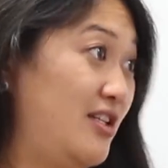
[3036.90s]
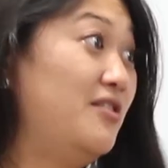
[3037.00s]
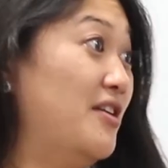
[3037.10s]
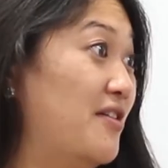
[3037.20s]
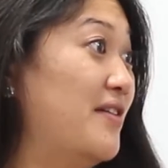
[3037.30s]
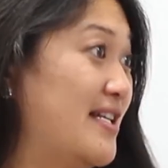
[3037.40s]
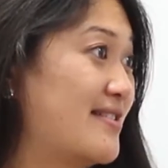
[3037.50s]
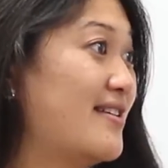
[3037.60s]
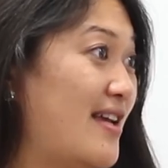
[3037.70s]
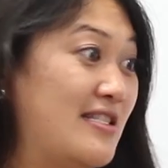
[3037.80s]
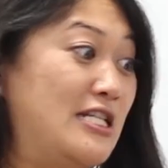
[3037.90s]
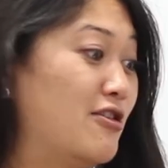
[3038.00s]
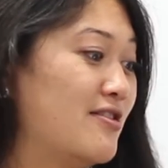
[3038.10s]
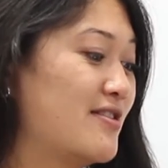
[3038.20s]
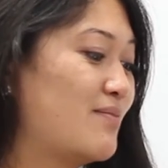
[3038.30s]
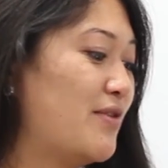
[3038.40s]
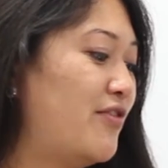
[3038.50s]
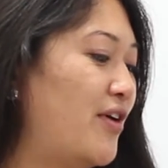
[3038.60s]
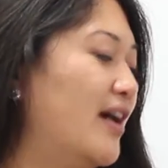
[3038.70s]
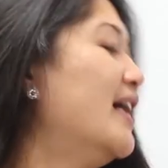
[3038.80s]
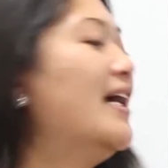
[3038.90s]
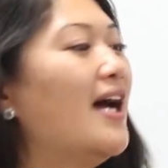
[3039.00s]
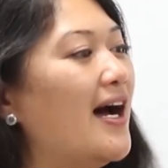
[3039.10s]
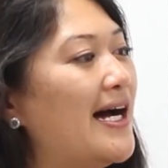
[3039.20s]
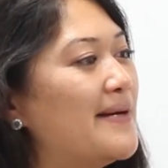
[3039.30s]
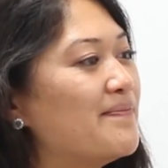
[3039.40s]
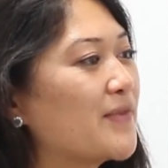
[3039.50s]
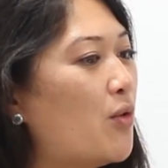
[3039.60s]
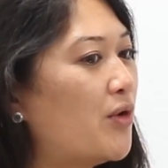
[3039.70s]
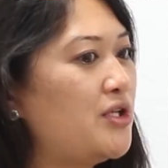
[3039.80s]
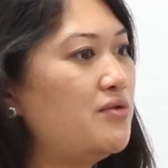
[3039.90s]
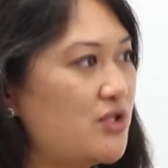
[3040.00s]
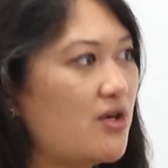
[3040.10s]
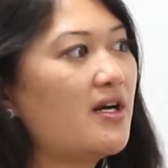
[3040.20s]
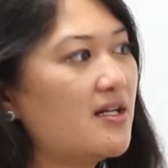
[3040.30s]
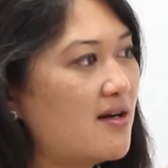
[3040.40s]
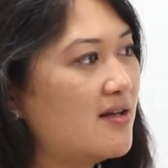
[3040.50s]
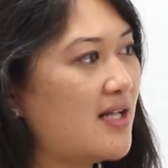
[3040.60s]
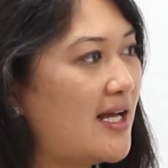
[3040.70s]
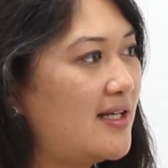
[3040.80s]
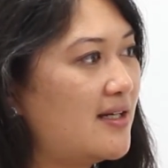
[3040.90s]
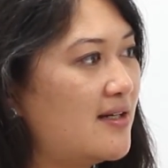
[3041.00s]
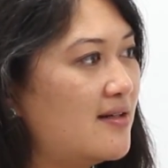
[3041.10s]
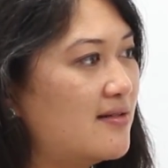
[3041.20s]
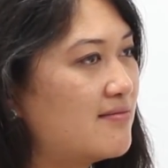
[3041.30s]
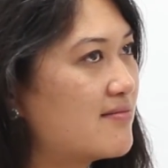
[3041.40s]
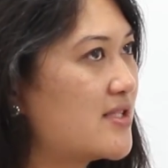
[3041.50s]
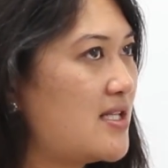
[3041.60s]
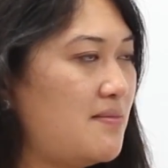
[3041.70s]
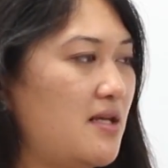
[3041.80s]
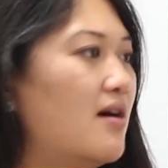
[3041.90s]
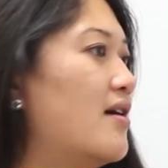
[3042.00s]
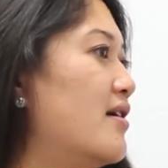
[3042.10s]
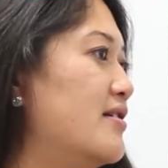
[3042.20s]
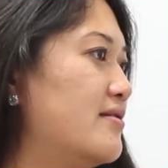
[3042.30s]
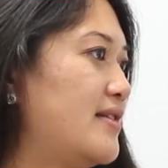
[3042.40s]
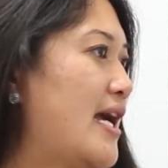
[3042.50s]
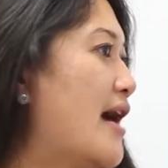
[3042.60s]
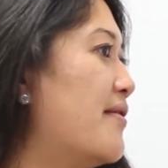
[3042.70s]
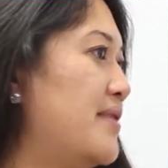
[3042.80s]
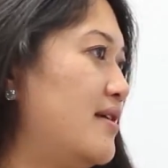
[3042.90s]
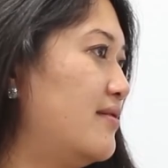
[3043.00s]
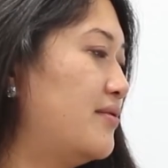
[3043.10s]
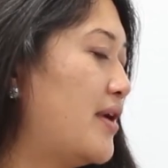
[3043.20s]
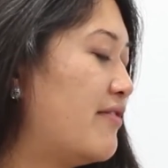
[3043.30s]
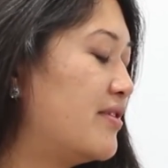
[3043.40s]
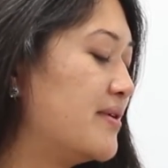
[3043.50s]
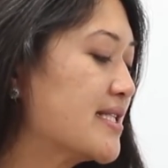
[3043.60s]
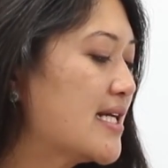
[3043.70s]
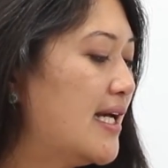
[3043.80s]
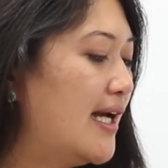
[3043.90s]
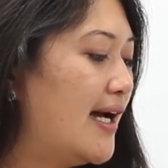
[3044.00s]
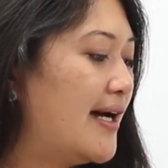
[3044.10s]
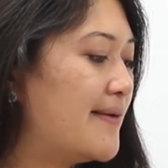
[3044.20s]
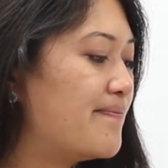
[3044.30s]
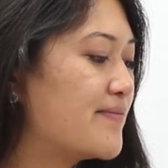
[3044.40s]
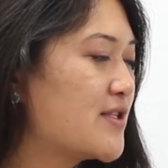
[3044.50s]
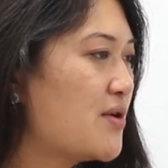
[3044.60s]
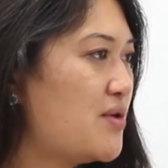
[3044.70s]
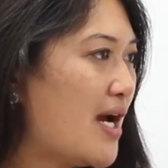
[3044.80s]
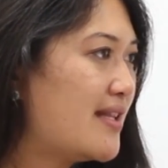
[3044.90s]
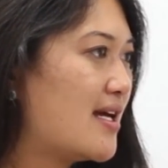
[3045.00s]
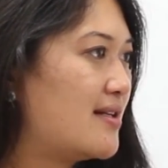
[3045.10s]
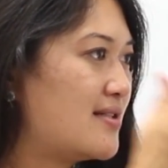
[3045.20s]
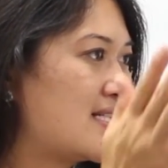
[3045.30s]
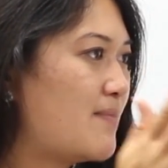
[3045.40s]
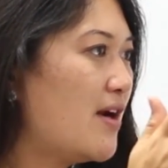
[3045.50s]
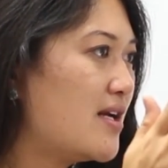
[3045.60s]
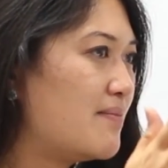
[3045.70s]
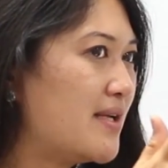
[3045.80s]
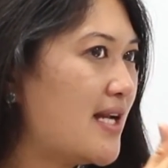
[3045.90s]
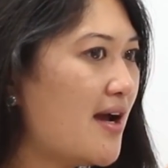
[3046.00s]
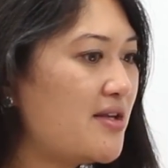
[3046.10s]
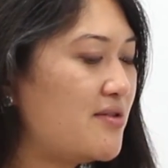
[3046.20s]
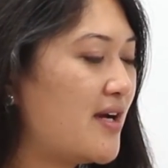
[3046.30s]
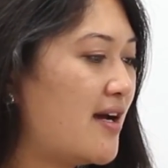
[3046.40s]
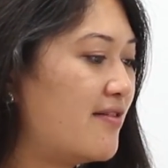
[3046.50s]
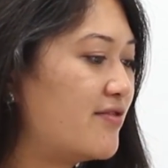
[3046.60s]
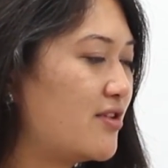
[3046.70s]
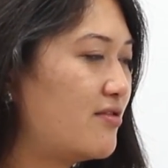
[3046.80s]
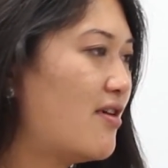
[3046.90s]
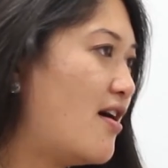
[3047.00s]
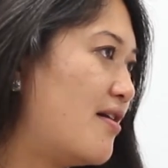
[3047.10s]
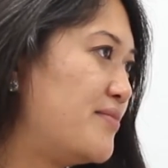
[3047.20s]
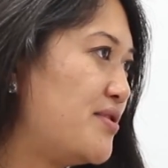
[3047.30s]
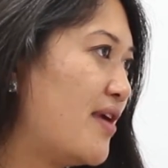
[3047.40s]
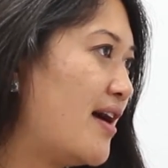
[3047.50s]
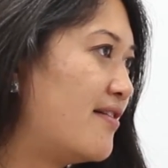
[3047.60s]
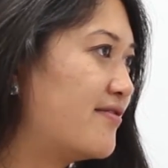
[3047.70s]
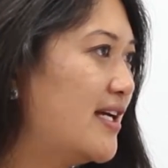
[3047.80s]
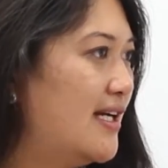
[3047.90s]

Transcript: as years before, or you started on like a CBR, Cowie, whatever it was. So you had that disparity, but now you have the Grum, you have,